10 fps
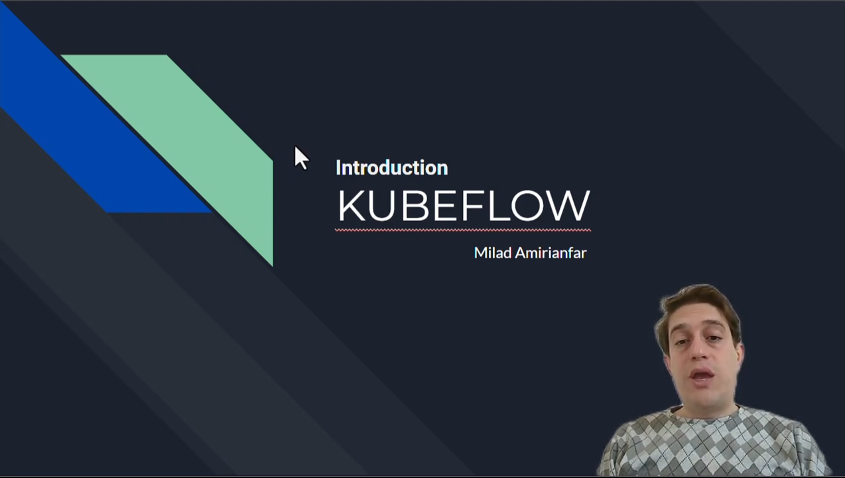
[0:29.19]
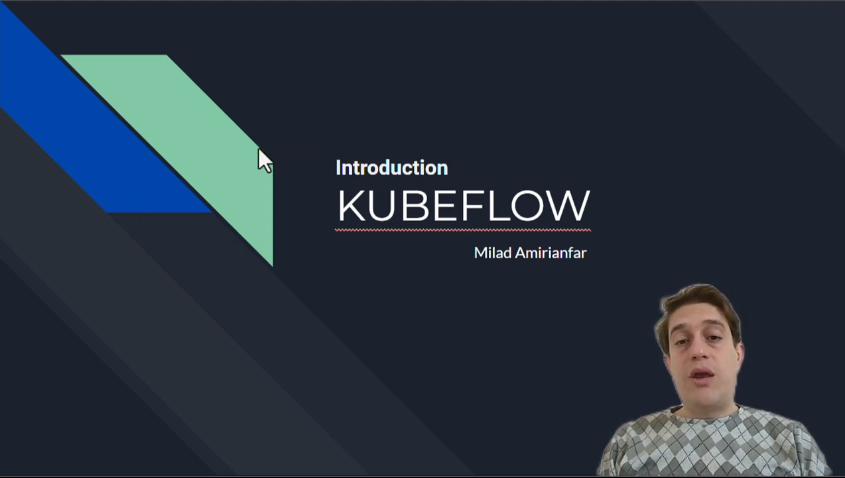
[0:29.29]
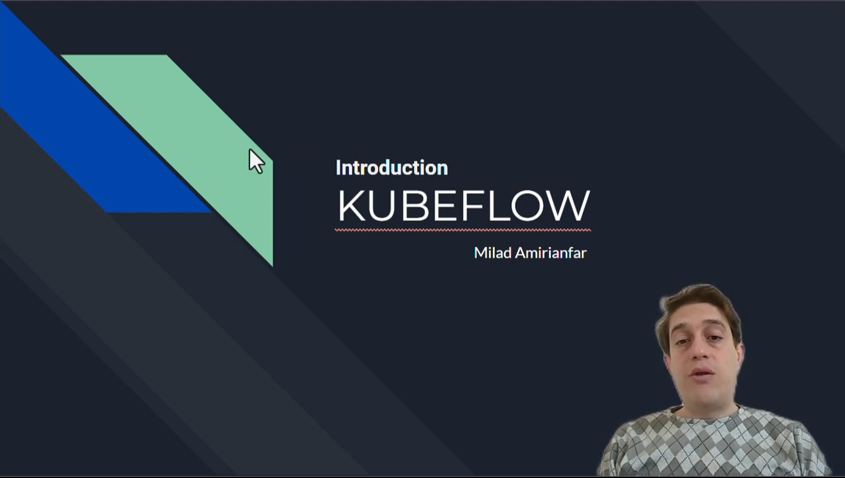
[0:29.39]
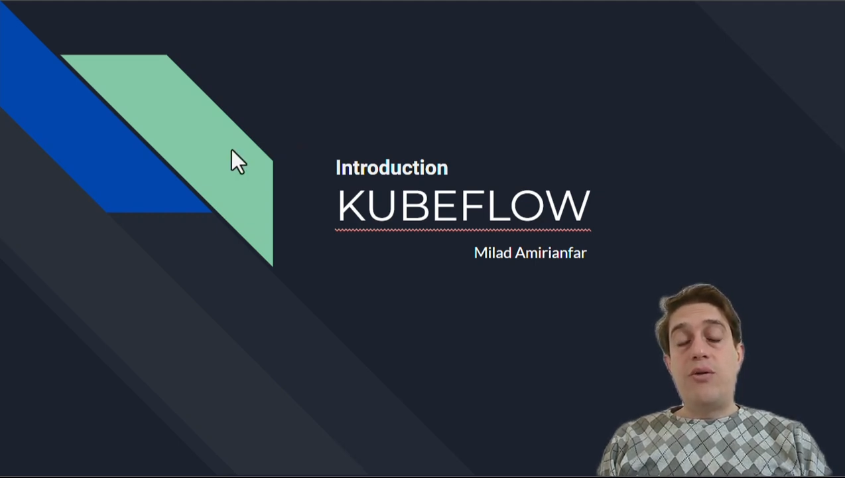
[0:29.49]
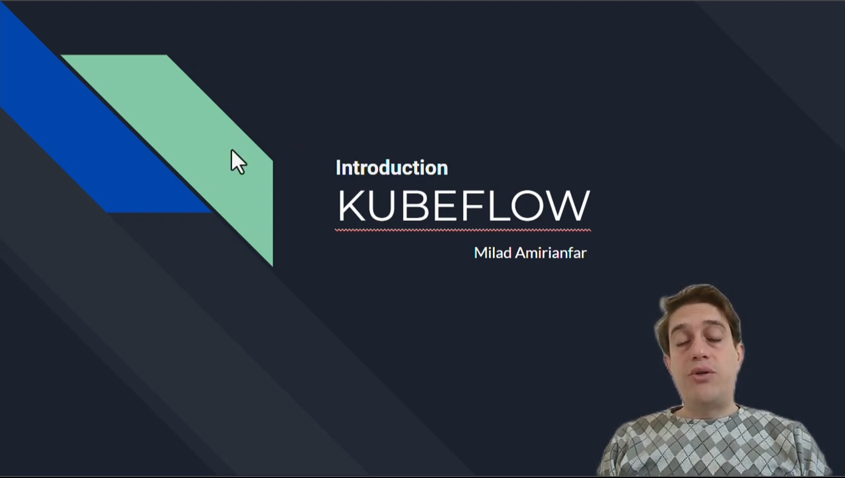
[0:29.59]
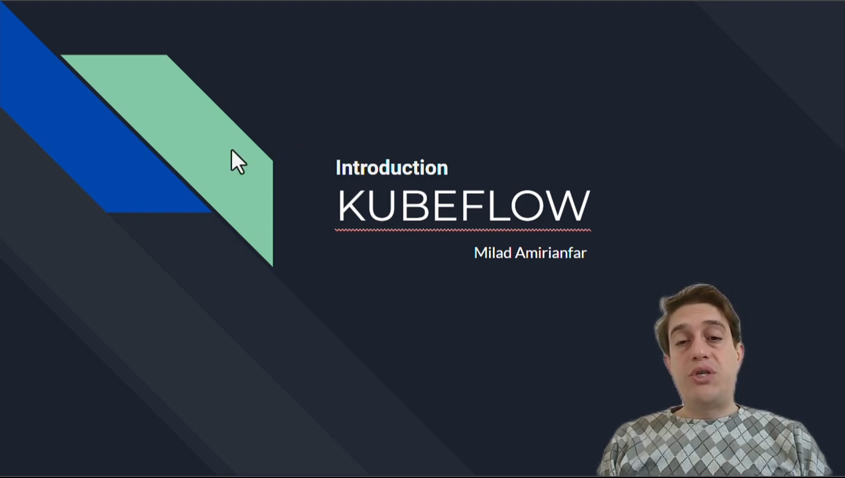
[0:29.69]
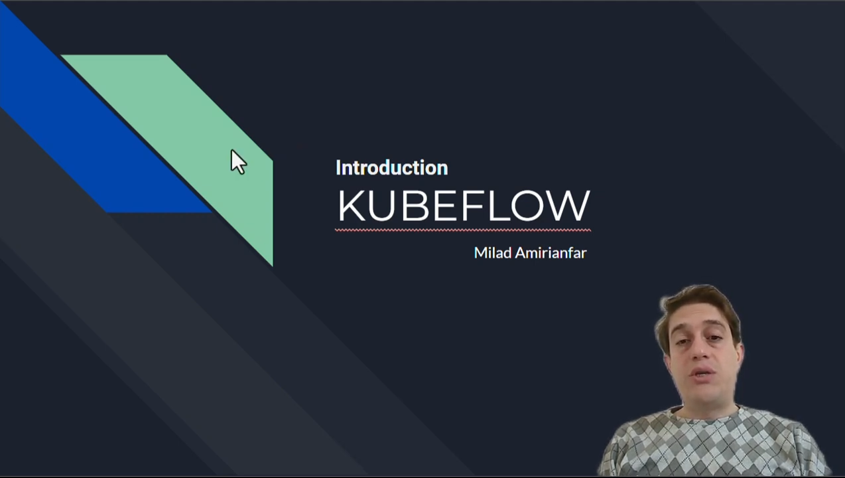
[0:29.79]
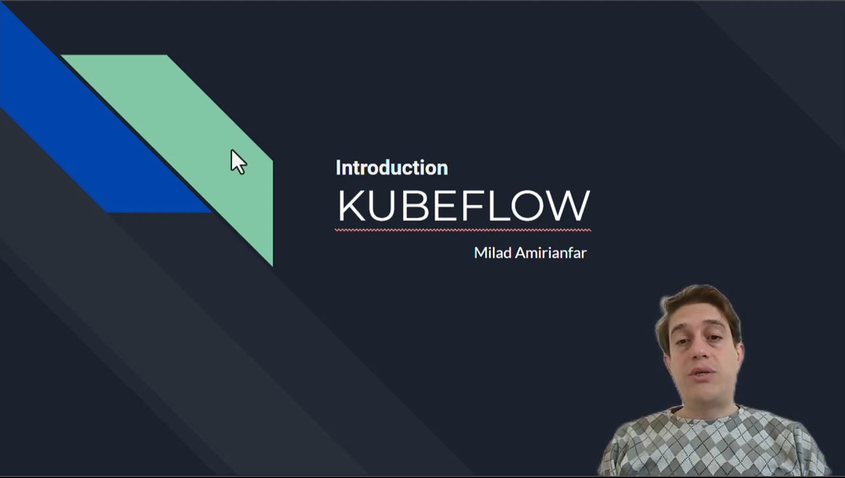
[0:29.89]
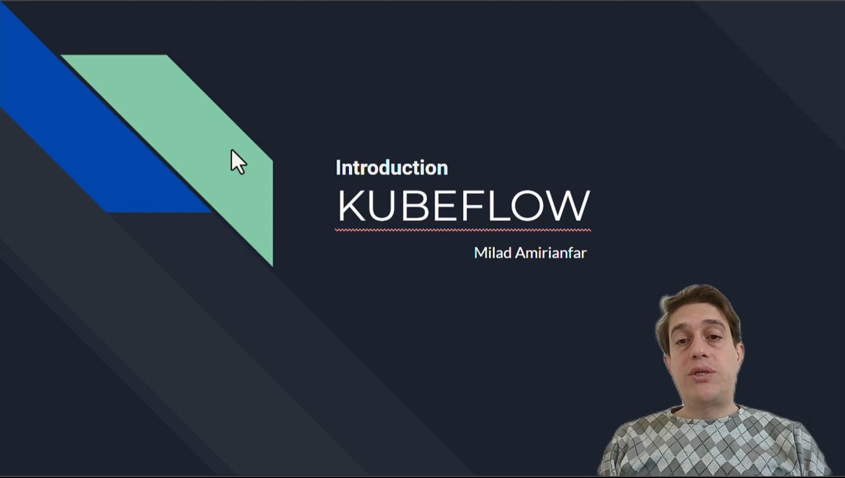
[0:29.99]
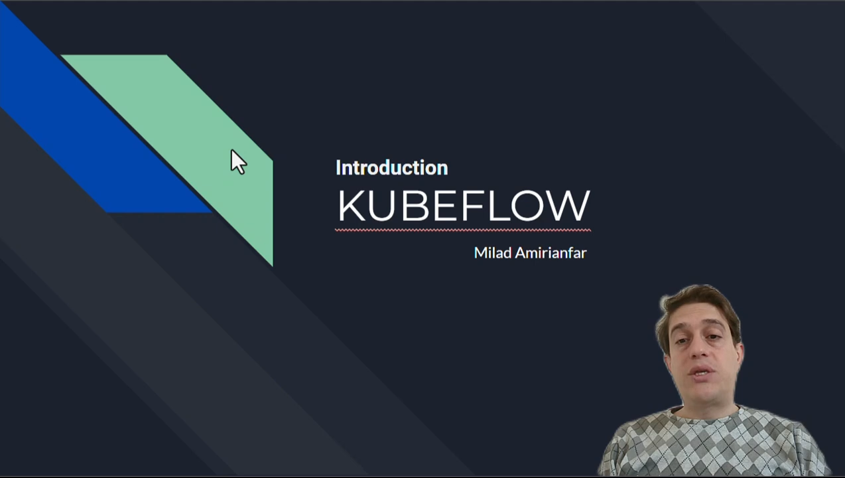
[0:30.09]

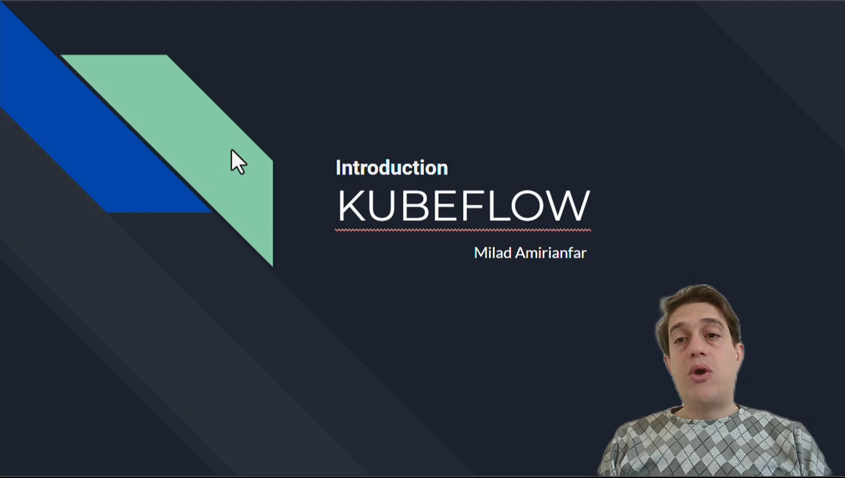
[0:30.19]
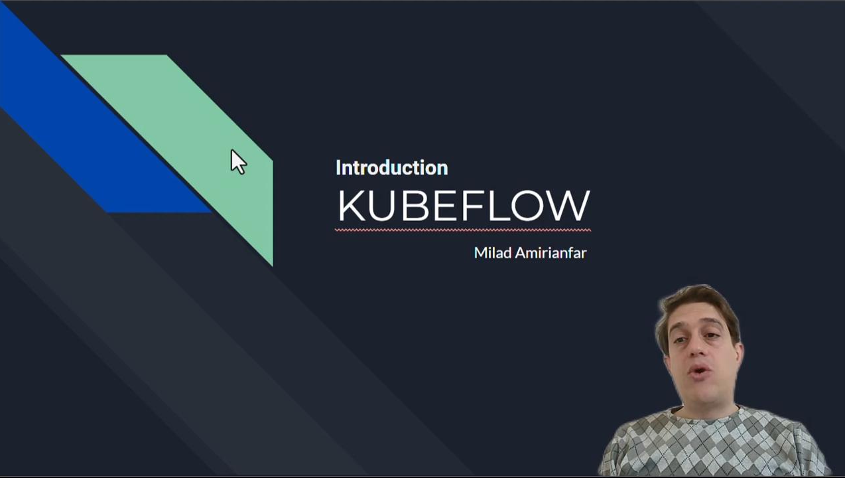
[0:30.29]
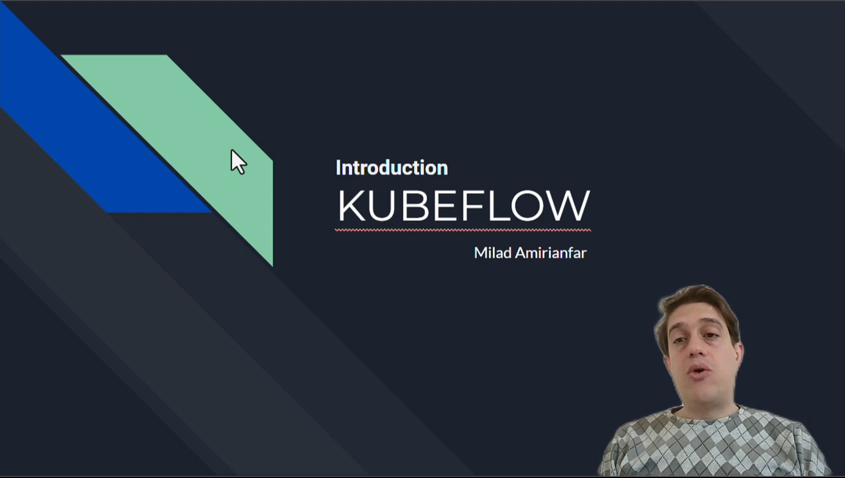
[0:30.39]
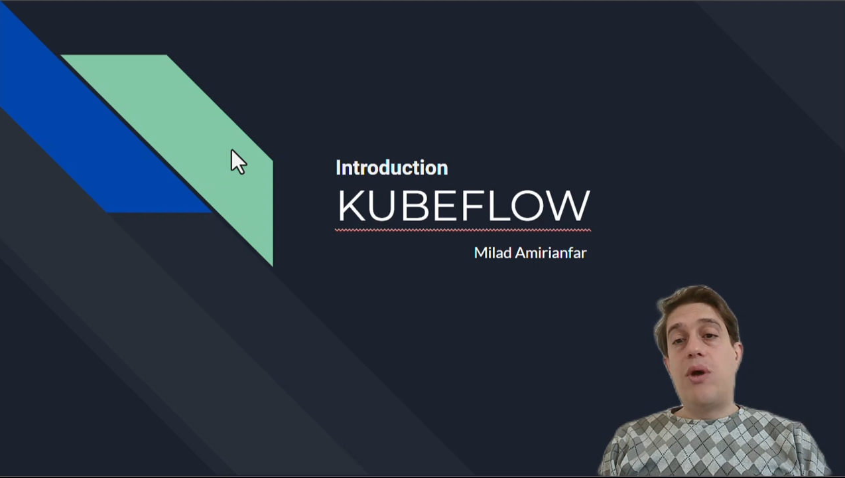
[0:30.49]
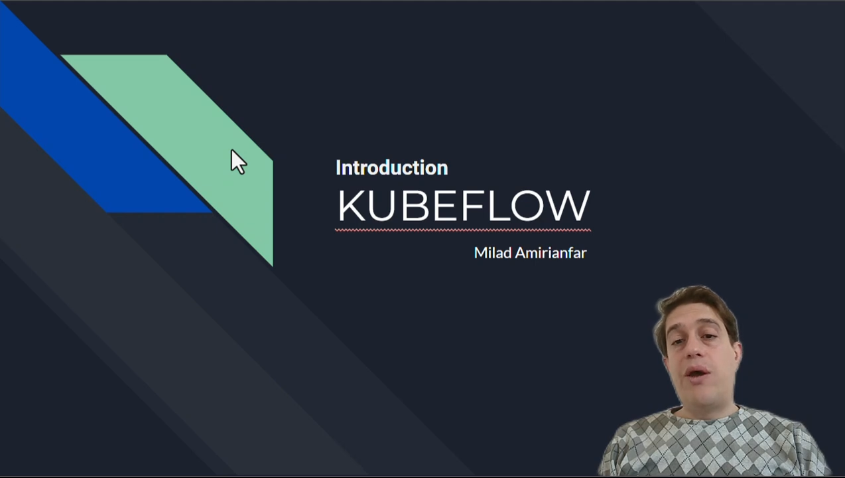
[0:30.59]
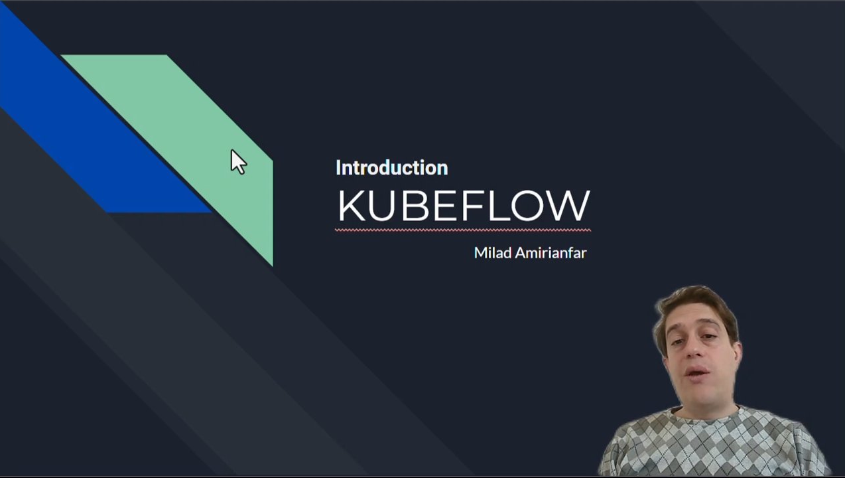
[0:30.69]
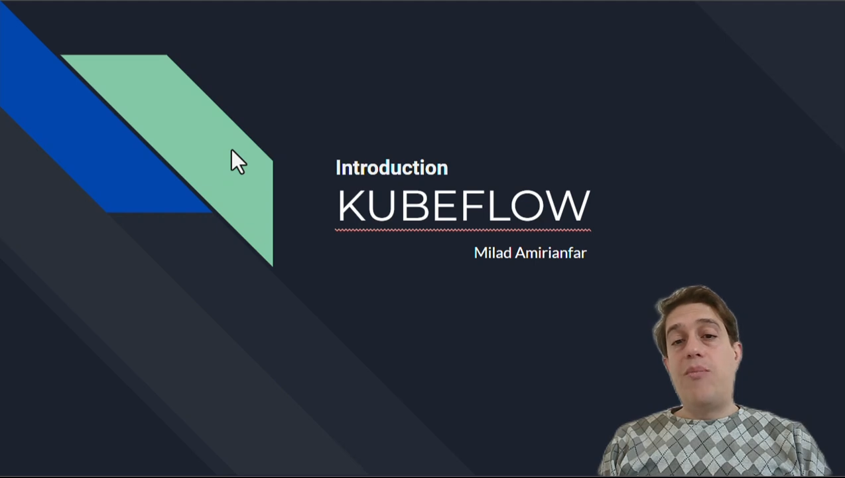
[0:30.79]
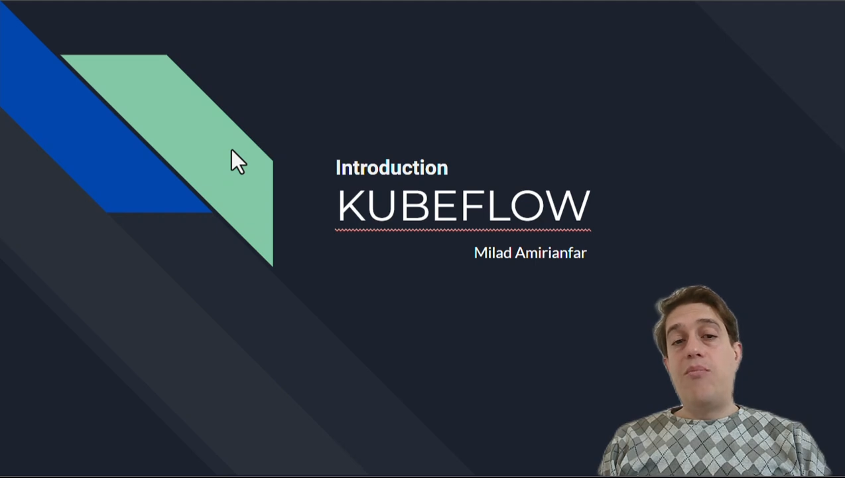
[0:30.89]
technologies. So,